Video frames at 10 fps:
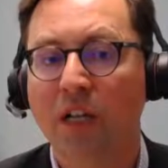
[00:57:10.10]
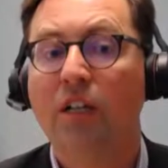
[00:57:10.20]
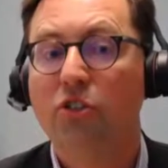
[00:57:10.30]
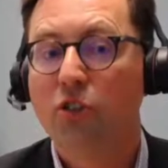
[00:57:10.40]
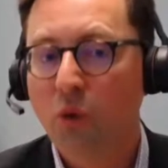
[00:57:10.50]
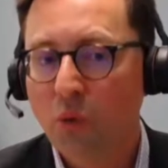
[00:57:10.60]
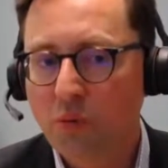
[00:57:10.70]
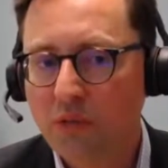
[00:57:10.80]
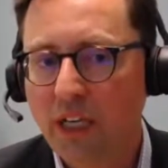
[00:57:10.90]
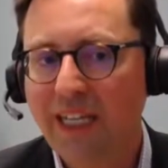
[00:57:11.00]
So
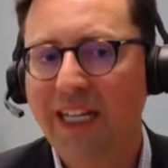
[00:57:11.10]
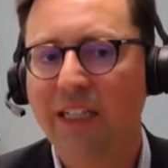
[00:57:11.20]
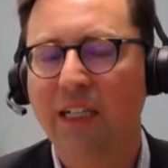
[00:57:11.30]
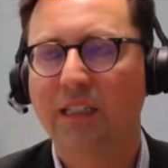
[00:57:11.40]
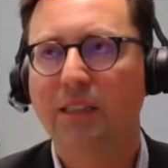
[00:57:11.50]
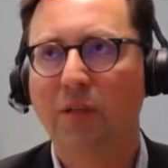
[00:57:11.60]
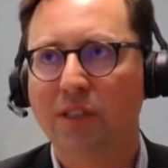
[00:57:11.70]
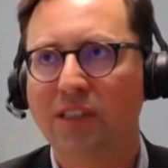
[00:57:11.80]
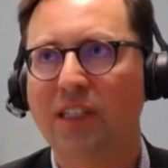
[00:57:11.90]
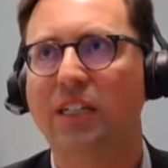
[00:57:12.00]
again, I
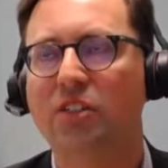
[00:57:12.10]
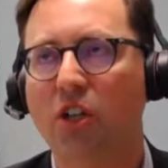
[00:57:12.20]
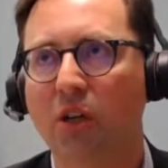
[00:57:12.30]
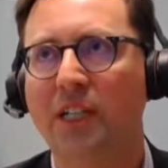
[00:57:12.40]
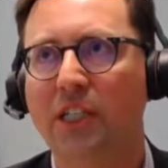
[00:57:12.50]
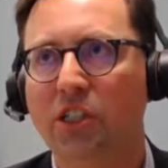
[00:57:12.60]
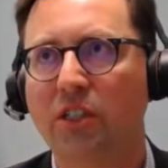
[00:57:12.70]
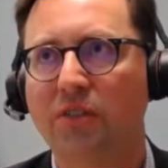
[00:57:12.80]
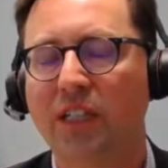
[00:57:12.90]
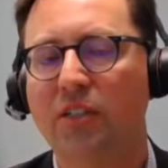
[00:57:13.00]
would say it's a combination
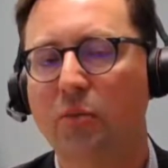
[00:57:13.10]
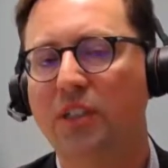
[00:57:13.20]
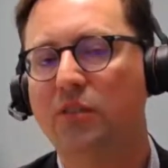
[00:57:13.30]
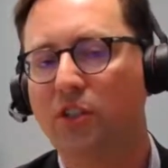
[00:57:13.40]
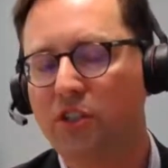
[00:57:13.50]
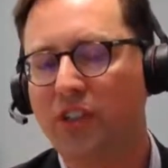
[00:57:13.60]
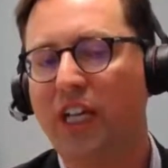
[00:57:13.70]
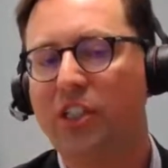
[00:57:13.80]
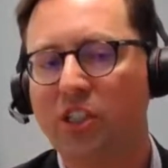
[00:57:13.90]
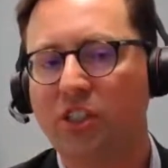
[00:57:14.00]
of things, but
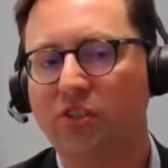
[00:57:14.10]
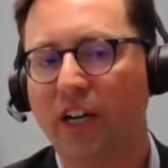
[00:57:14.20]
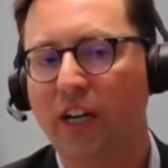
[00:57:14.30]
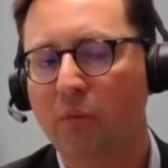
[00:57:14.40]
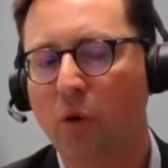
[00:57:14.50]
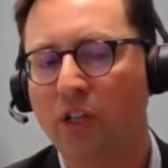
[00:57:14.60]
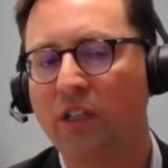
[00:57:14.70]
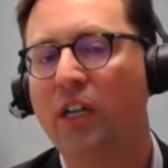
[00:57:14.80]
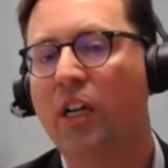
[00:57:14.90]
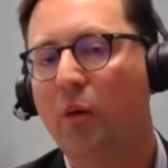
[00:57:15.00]
diversification is very important,
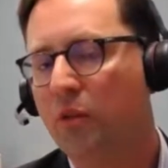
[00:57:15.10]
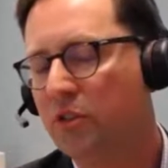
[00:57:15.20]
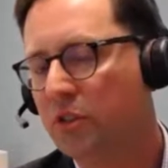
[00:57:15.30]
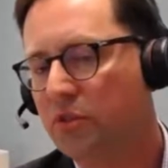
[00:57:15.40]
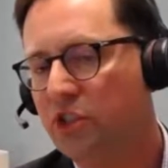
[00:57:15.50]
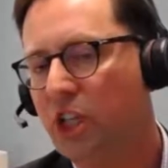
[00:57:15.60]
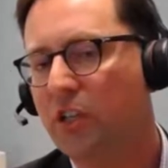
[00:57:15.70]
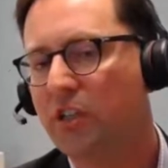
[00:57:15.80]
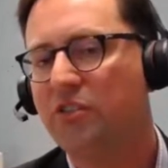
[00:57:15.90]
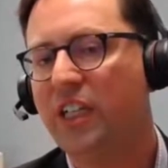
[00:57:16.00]
both in terms of
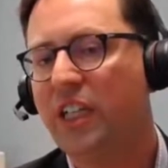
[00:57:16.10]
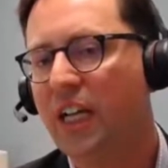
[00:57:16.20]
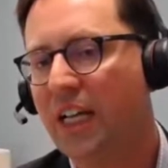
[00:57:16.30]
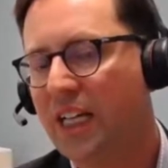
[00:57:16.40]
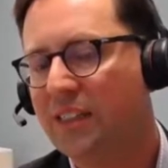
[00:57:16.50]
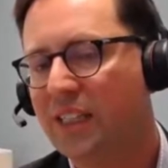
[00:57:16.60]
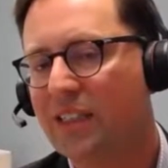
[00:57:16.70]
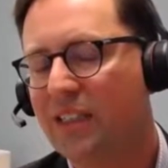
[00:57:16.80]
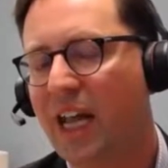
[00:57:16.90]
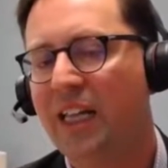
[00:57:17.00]
geography and
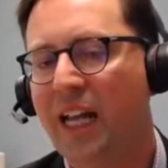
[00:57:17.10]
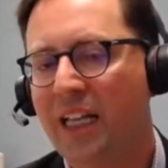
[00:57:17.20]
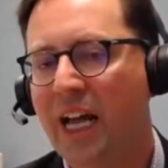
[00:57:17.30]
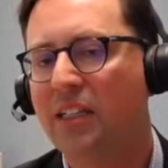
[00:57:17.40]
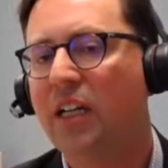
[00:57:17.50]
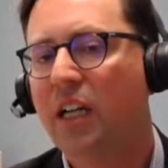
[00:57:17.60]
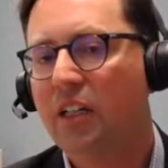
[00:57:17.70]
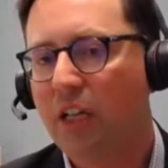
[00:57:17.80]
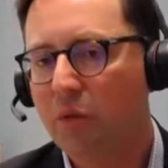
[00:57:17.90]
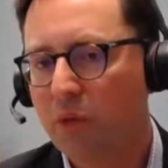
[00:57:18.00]
assets, and then that
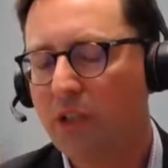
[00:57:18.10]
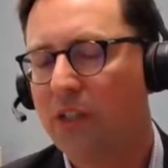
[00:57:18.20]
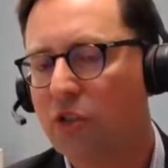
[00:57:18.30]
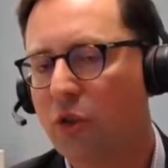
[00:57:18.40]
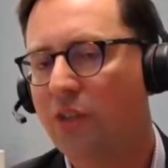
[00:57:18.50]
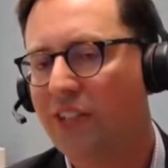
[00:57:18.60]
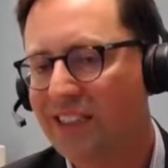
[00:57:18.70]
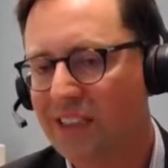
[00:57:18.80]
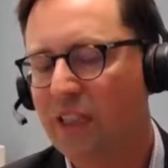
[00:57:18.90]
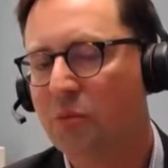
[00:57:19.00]
rigorous sort of
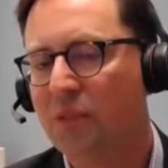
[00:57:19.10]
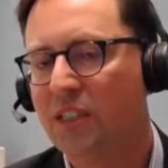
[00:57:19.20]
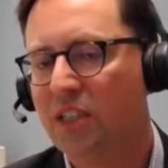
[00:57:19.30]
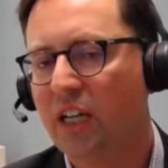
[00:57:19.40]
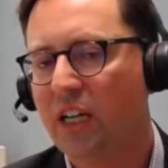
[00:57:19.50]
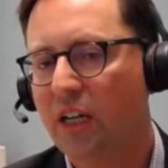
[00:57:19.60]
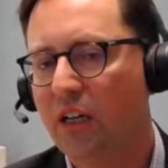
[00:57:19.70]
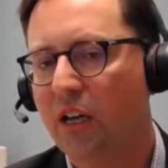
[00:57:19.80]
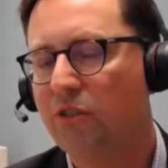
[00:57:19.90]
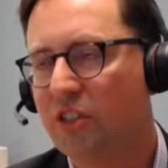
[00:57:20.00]
assessment
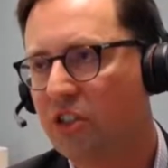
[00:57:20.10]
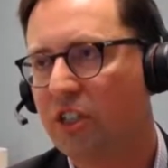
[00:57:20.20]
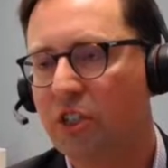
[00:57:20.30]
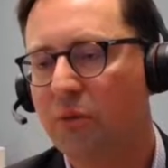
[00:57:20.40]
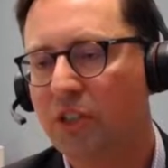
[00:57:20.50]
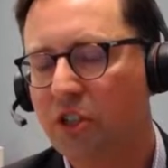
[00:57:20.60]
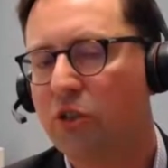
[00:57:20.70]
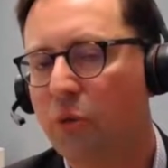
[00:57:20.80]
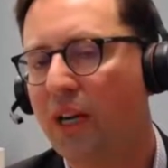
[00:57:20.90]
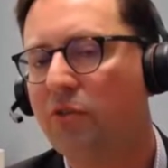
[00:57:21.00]
of risk-adjusted
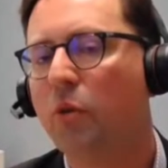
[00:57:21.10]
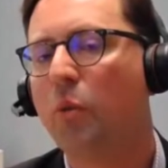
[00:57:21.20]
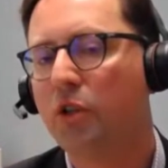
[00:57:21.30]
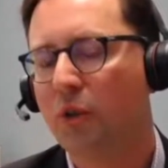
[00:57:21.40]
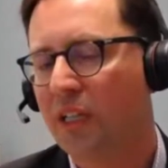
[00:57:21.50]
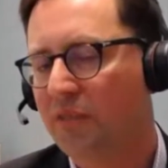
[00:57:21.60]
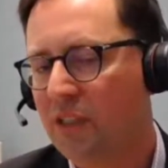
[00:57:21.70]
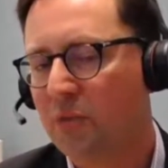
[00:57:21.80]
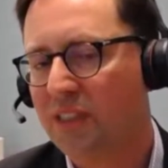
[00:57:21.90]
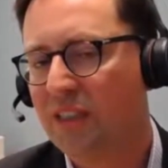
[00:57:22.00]
returns whenever we're doing
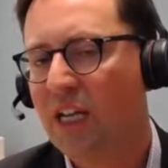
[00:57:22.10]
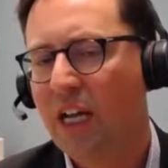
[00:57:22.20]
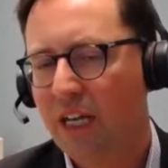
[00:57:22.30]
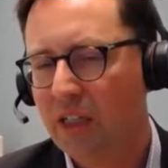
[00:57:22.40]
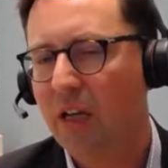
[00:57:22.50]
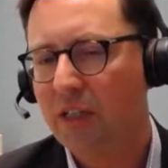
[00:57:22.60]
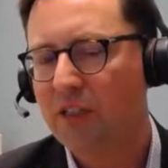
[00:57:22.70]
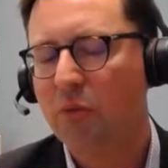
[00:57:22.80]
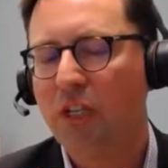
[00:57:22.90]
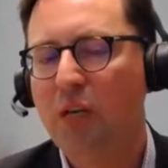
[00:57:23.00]
investments.
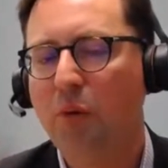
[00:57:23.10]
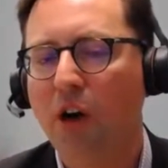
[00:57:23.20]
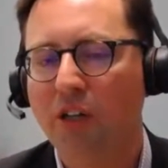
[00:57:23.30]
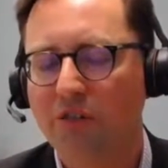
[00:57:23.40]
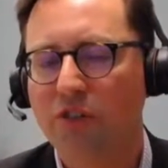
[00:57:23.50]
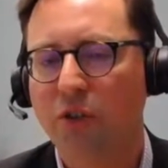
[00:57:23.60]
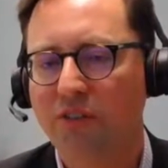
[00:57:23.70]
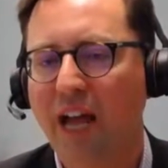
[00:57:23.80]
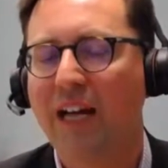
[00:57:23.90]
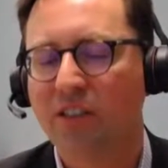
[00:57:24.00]
It's a key part of sort
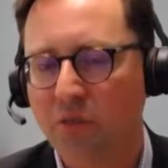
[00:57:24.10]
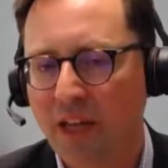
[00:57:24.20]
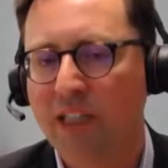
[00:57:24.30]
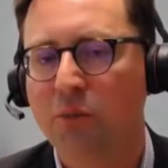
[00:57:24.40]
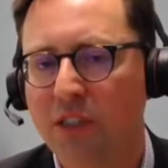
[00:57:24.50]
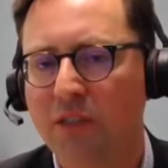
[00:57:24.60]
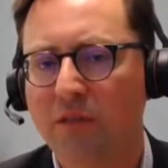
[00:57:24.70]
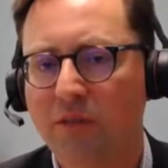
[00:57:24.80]
of active management.